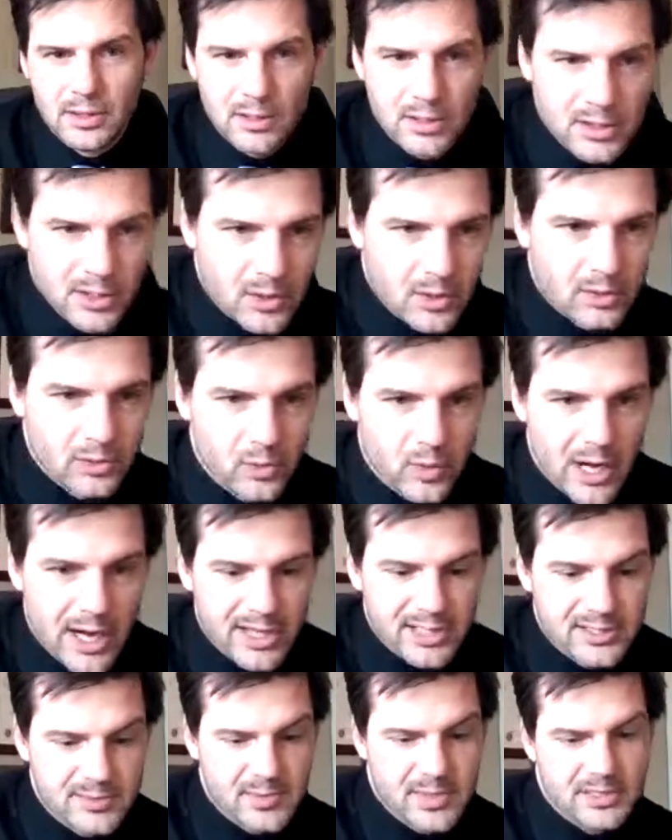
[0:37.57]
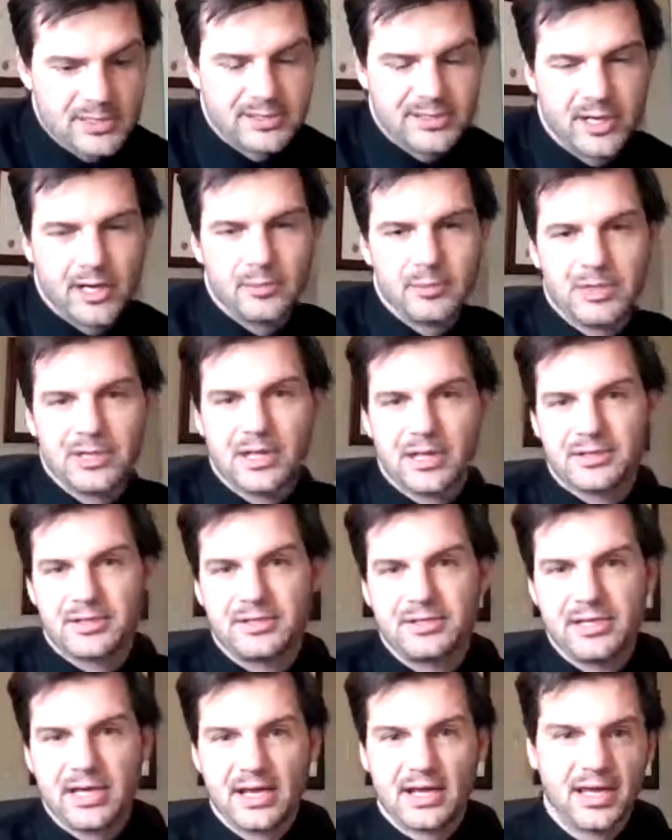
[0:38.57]
The old wise men tell me that the
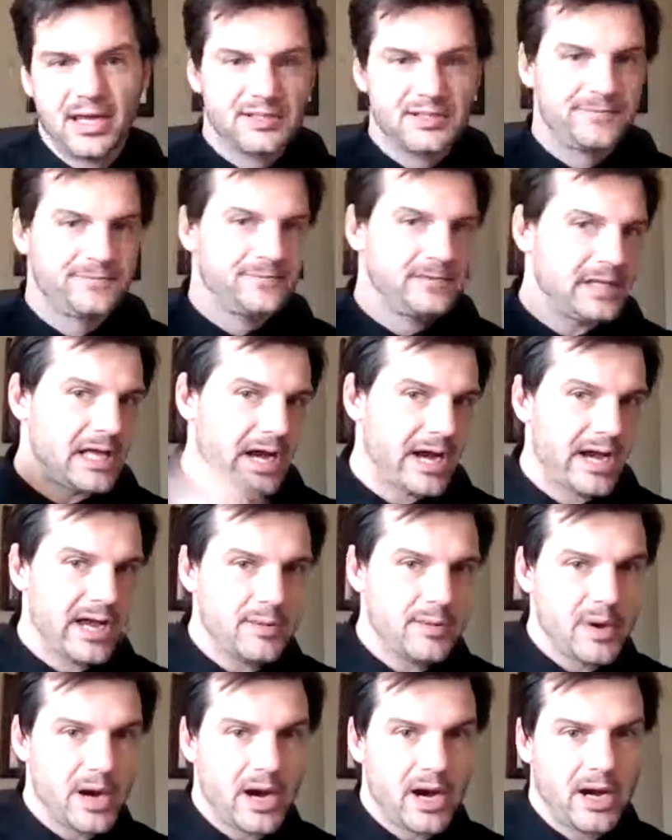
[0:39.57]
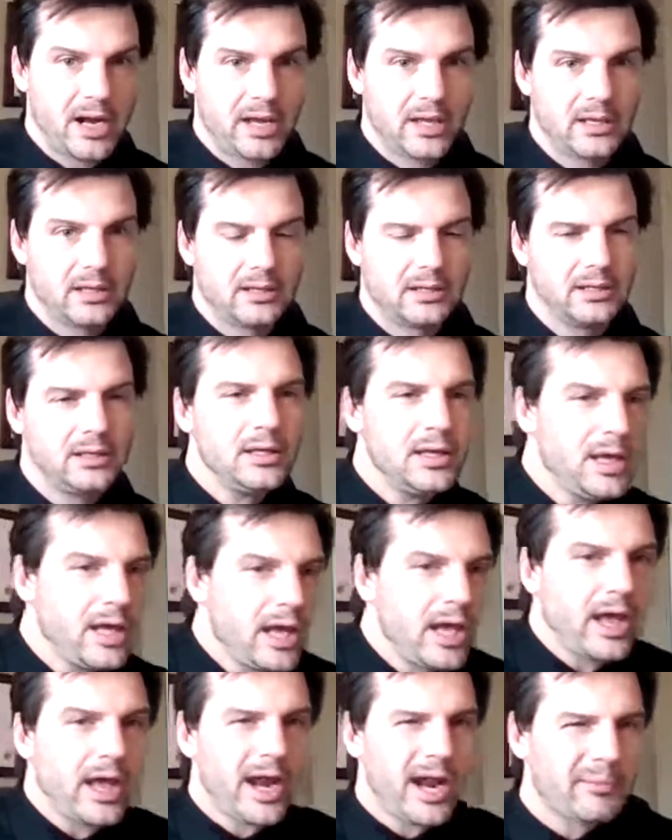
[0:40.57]
decades fly by.
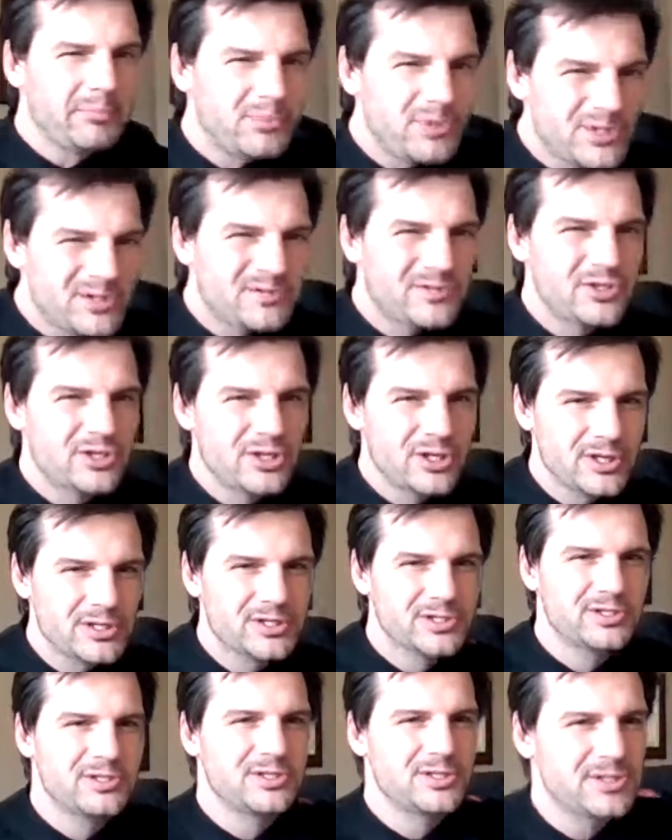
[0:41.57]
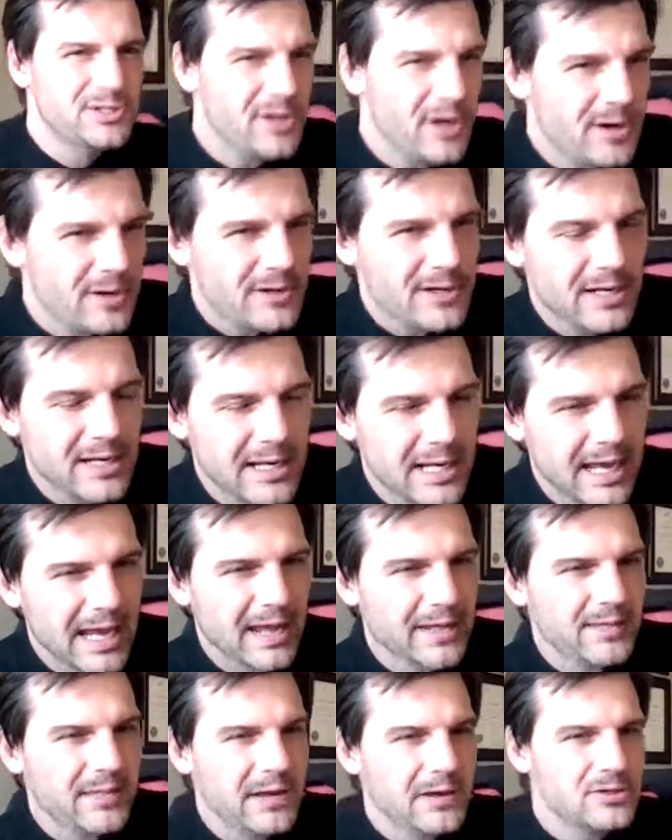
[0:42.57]
And I'm just starting to
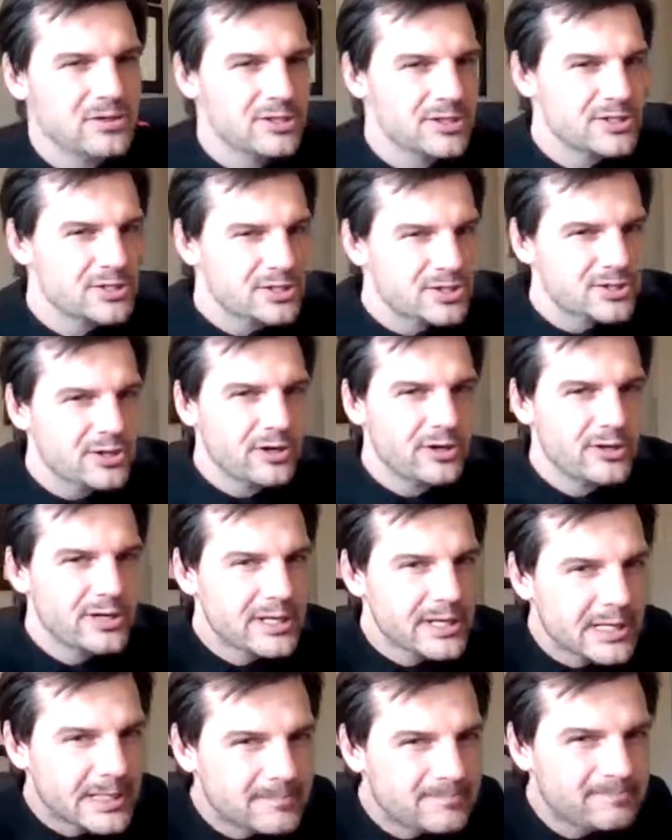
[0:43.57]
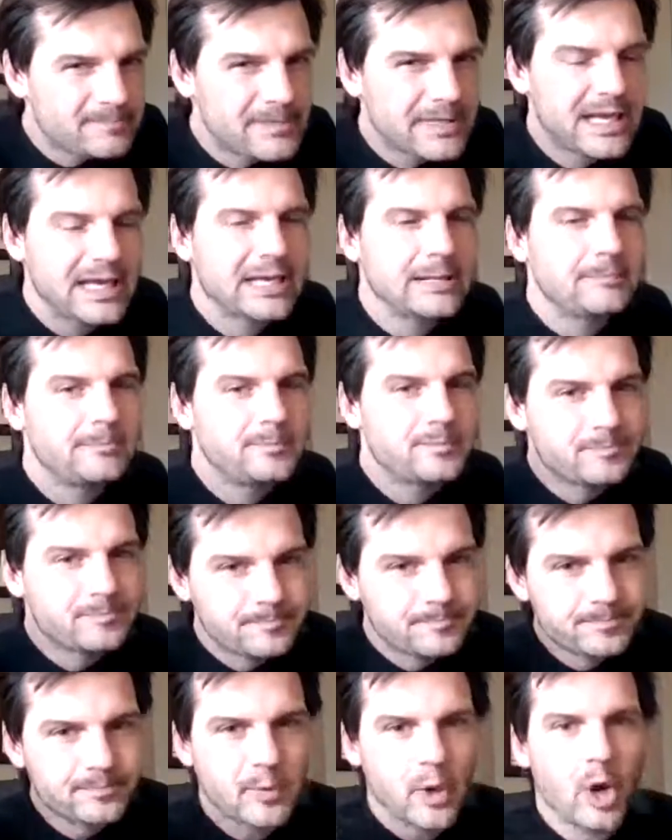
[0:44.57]
get there, just starting to
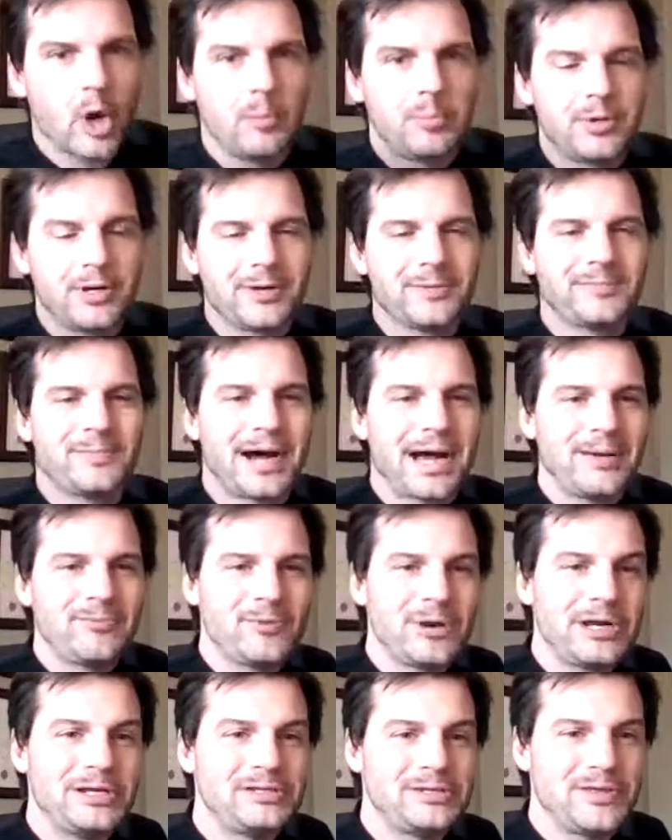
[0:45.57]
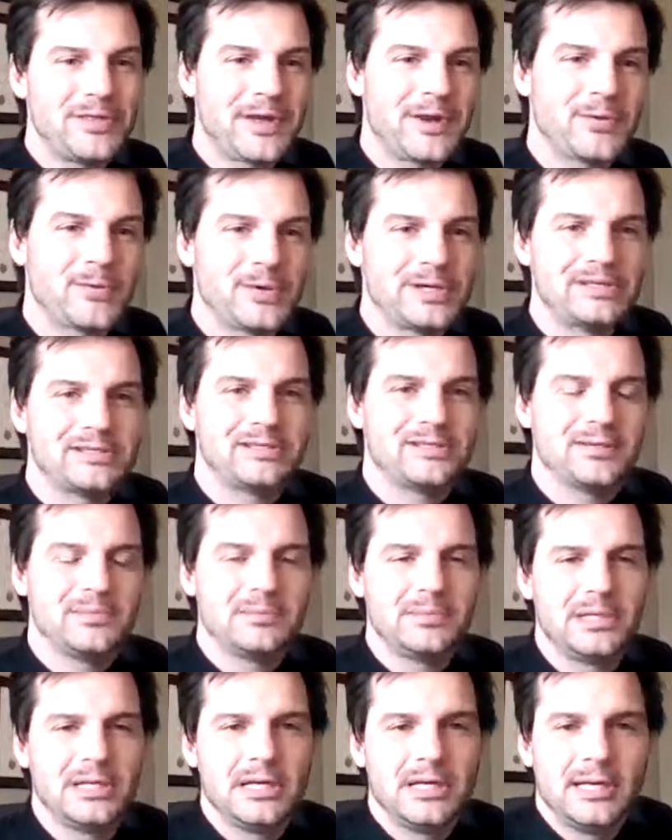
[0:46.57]
open up my brain to their
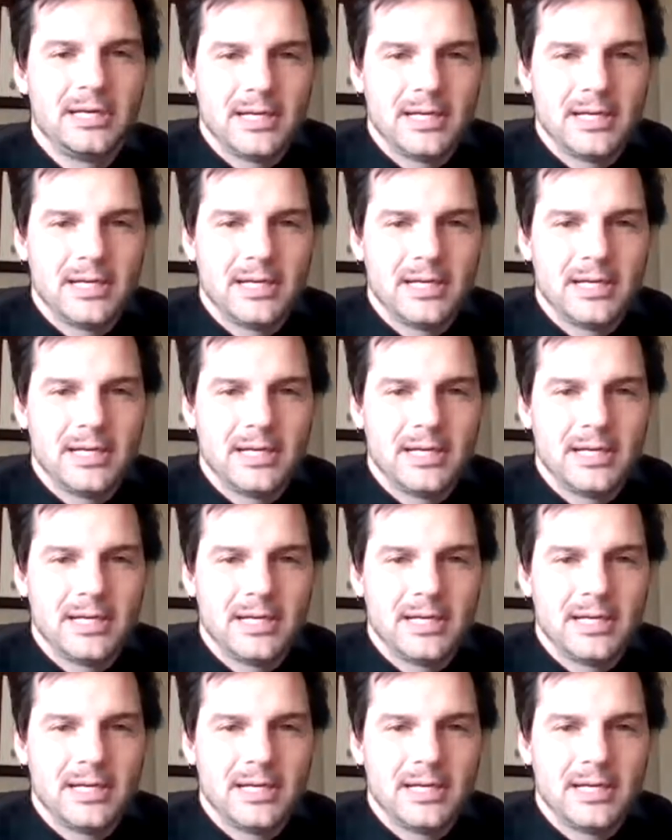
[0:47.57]
wisdom.